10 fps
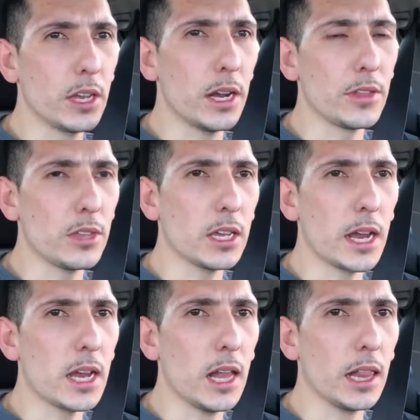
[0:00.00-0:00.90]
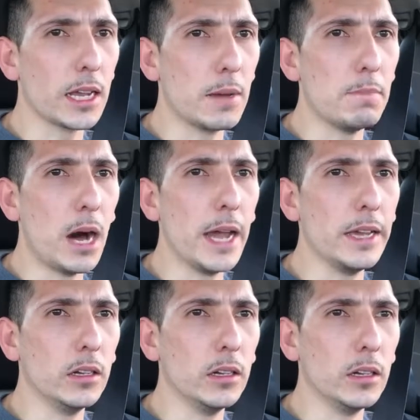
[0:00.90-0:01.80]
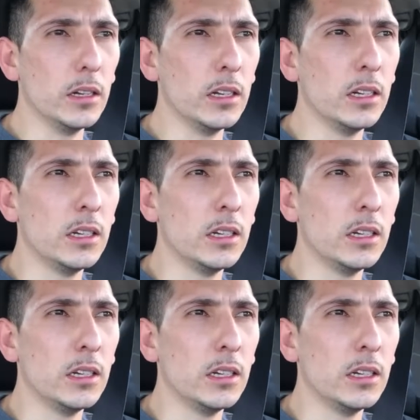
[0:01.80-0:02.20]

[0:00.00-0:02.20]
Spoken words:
and I think I got like 1.5 miles